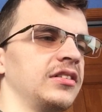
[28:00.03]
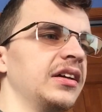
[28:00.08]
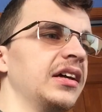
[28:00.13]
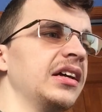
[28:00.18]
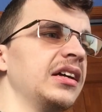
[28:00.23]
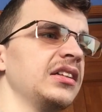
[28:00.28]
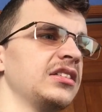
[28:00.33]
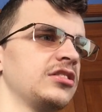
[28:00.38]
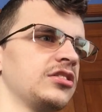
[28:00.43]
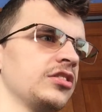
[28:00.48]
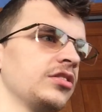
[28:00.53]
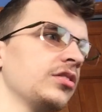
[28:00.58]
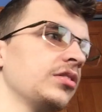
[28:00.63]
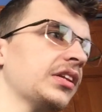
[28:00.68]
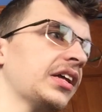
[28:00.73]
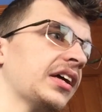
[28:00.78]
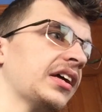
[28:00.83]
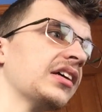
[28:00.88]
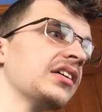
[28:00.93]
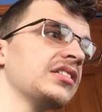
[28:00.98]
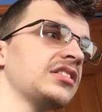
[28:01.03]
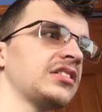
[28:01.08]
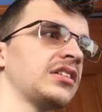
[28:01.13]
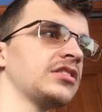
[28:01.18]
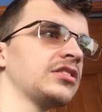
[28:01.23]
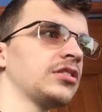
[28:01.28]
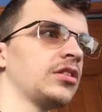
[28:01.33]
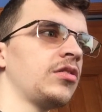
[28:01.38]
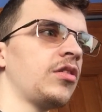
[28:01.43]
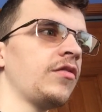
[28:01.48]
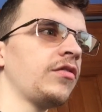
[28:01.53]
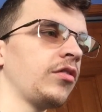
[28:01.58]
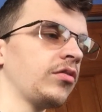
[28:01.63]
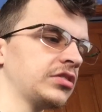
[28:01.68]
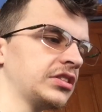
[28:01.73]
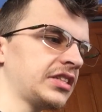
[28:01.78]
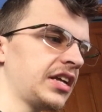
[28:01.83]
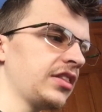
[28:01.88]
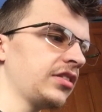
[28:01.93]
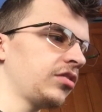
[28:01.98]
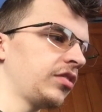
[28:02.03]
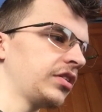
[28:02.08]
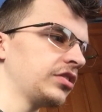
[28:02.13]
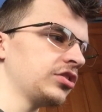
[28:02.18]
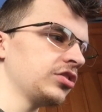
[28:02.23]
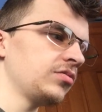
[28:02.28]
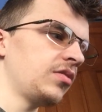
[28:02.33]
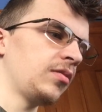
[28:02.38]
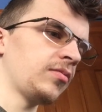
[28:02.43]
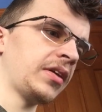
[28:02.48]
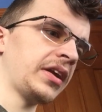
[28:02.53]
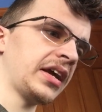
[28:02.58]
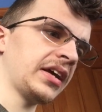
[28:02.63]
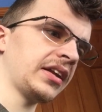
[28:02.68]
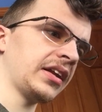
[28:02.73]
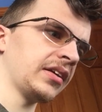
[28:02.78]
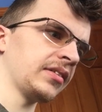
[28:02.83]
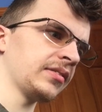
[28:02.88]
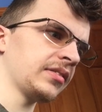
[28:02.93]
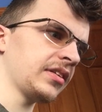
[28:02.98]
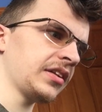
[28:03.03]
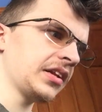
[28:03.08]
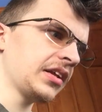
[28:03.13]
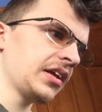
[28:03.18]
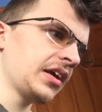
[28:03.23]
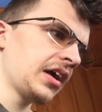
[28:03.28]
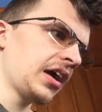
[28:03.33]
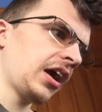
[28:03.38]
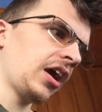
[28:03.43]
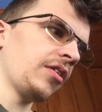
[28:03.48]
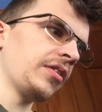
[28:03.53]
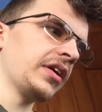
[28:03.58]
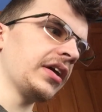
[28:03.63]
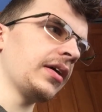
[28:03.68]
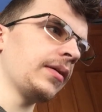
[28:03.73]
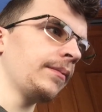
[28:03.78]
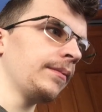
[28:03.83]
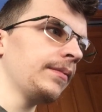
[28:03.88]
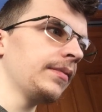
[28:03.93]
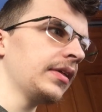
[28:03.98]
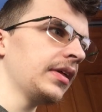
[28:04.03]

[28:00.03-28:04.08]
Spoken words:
let's do this. Let's go over. It's 10:32 already. I'm gonna hurry up.